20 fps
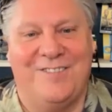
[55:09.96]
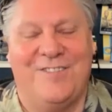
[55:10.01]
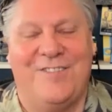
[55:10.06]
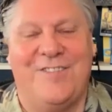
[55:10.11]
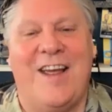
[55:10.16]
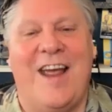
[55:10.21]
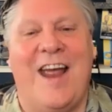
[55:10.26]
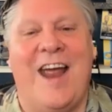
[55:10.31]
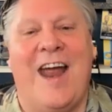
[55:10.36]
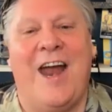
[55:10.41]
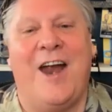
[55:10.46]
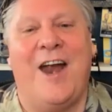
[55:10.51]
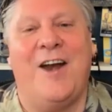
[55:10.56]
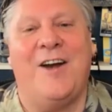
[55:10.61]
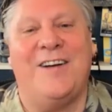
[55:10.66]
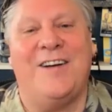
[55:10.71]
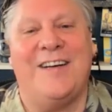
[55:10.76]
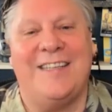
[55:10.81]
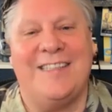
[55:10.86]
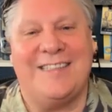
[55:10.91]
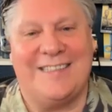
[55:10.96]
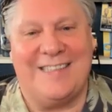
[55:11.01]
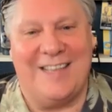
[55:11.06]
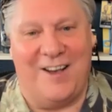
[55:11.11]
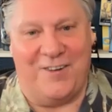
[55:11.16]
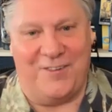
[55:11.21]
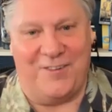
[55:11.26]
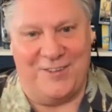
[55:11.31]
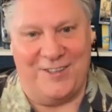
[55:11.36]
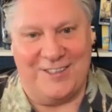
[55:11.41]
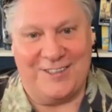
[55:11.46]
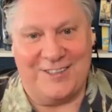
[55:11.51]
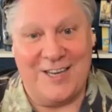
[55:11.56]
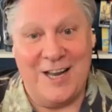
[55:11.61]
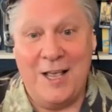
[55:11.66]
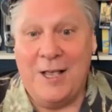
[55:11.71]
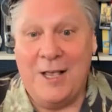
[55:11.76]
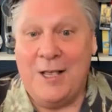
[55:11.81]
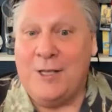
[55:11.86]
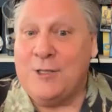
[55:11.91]
Very selfish.
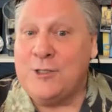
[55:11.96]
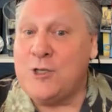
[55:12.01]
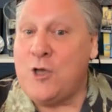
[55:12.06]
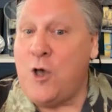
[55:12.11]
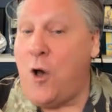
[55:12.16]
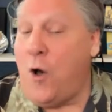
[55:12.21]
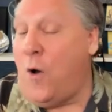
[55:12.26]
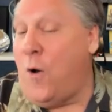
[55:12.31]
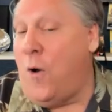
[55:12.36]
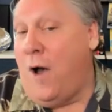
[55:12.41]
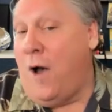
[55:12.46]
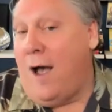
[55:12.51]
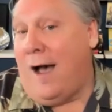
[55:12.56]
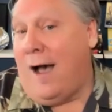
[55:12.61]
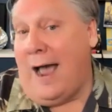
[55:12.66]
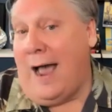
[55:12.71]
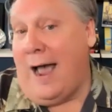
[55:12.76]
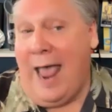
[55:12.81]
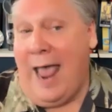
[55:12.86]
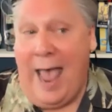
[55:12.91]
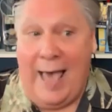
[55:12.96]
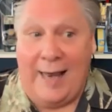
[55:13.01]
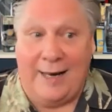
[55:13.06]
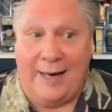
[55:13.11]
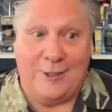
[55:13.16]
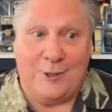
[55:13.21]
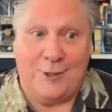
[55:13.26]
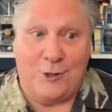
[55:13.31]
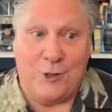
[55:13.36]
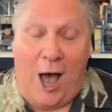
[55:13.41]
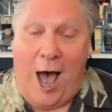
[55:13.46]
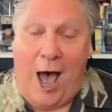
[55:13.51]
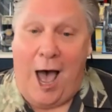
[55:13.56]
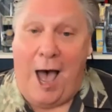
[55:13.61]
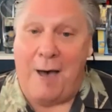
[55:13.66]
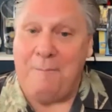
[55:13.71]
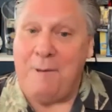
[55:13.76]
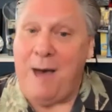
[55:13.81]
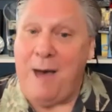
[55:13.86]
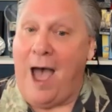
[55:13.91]
So I had a
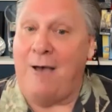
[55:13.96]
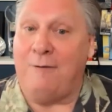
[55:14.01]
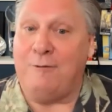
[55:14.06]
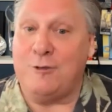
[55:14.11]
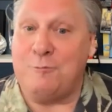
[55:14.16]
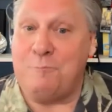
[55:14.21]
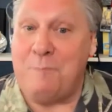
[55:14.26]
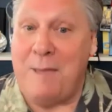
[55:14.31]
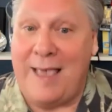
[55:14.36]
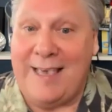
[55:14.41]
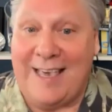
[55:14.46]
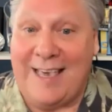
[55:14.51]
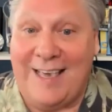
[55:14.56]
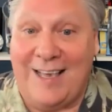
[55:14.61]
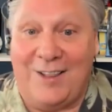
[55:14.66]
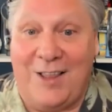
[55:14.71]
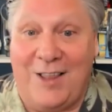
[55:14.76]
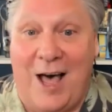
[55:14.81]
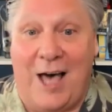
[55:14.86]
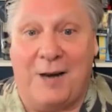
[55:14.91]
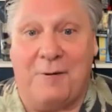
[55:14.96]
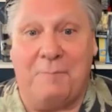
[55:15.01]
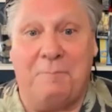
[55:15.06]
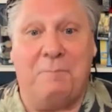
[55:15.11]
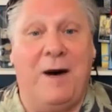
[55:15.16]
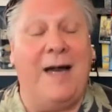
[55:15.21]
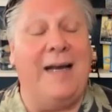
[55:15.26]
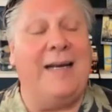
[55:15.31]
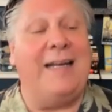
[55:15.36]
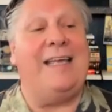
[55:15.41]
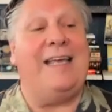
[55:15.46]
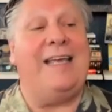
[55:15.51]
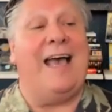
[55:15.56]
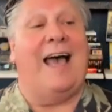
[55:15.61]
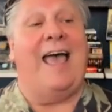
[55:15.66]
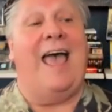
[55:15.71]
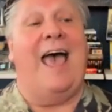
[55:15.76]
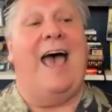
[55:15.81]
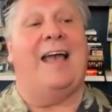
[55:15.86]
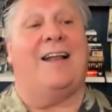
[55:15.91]
job, I was making a lot of money,
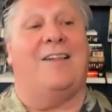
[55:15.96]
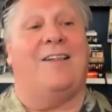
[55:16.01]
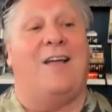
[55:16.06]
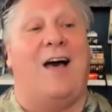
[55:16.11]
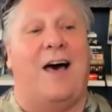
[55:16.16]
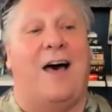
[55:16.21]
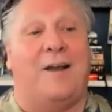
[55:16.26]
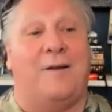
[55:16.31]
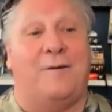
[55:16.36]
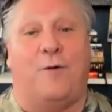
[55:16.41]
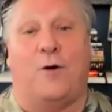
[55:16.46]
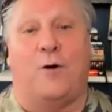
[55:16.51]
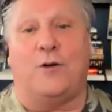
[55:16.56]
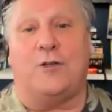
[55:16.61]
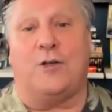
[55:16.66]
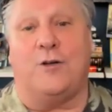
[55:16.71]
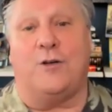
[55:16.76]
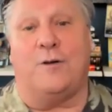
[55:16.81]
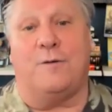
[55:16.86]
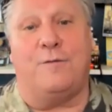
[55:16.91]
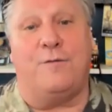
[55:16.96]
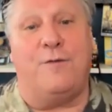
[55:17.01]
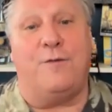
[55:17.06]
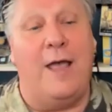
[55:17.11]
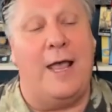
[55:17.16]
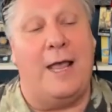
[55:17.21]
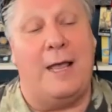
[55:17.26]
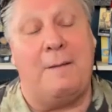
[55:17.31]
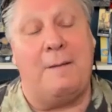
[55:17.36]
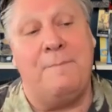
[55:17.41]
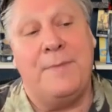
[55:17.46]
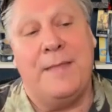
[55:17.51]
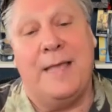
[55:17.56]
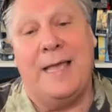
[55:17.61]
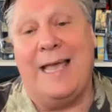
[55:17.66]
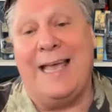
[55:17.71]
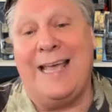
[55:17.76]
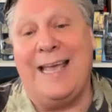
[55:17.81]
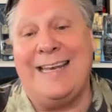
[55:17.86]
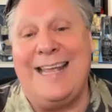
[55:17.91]
I had a lot of fortune and fame,
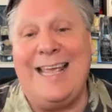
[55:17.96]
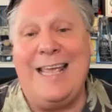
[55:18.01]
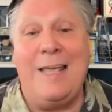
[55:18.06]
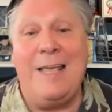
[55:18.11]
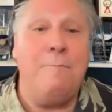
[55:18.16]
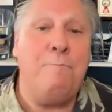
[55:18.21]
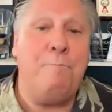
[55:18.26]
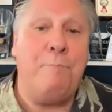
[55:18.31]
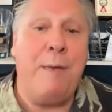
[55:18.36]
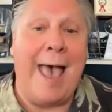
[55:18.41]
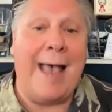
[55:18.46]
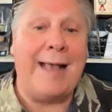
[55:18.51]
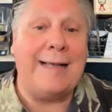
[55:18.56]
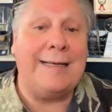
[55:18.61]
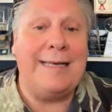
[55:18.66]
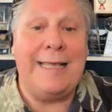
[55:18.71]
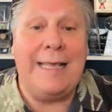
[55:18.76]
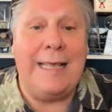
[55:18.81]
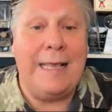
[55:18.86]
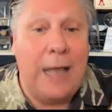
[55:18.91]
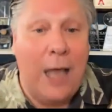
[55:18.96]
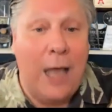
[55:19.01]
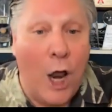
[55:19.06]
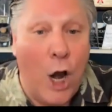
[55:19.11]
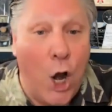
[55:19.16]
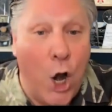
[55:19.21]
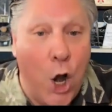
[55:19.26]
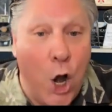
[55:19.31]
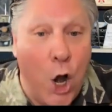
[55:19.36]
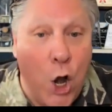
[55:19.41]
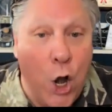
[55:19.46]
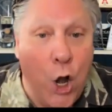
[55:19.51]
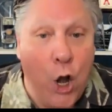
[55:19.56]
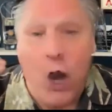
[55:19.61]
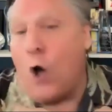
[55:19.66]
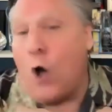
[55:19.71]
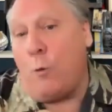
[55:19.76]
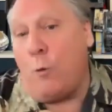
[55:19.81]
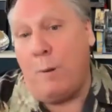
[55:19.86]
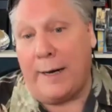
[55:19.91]
and impacting
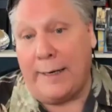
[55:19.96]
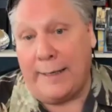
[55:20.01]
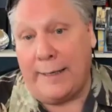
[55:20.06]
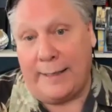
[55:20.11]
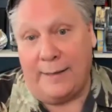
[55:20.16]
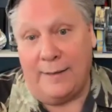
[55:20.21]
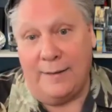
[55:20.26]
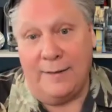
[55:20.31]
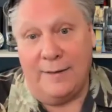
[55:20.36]
nobody.